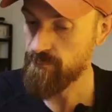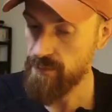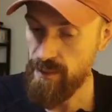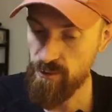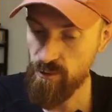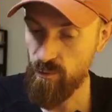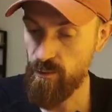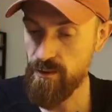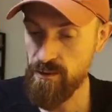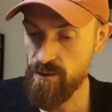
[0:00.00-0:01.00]
As
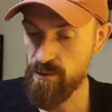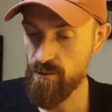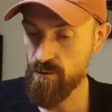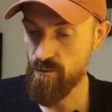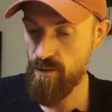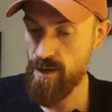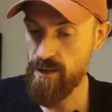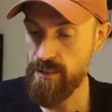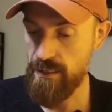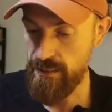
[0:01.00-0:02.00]
always, easy to
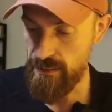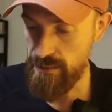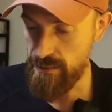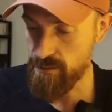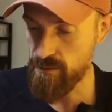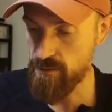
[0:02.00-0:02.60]
dry, easy